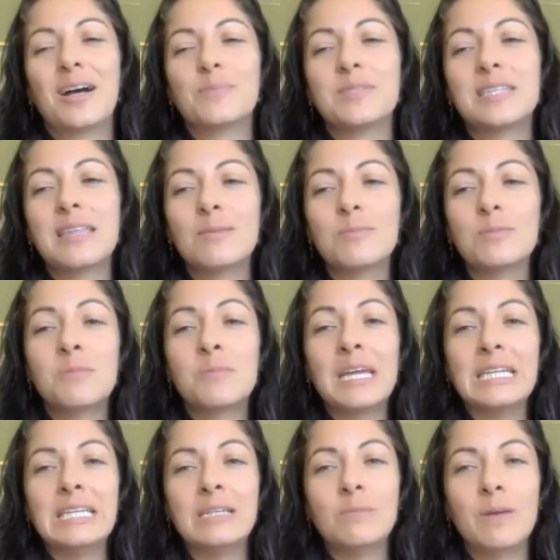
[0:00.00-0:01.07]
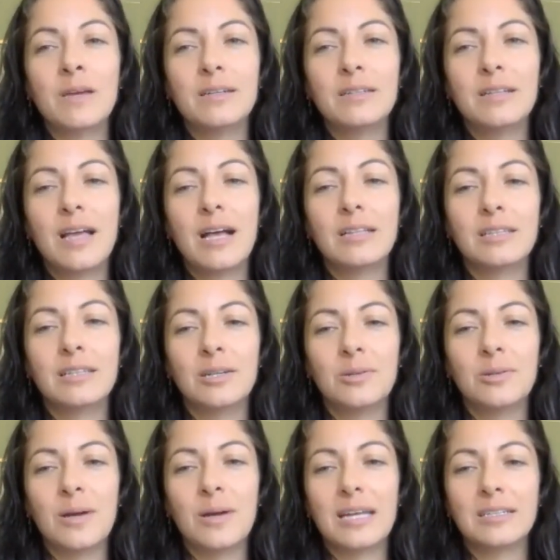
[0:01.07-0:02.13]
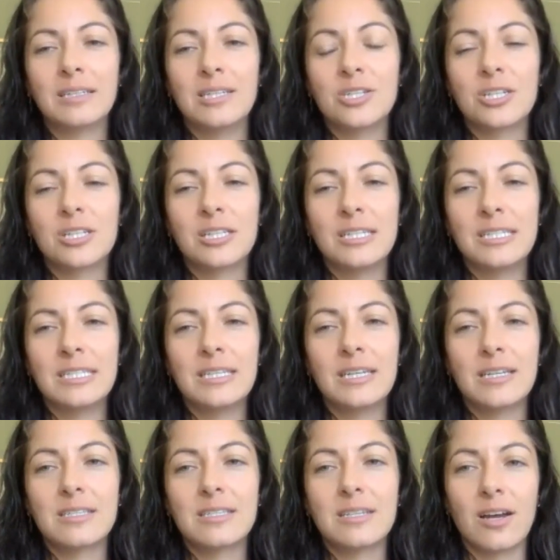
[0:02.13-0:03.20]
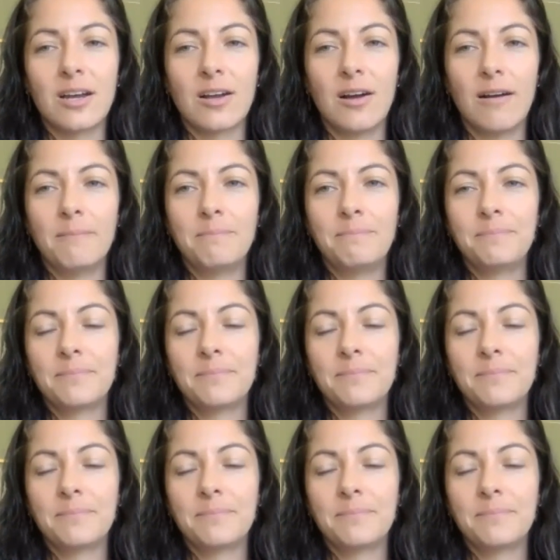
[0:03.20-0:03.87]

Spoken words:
Send them to my email, hello@alicialyndiaz.com.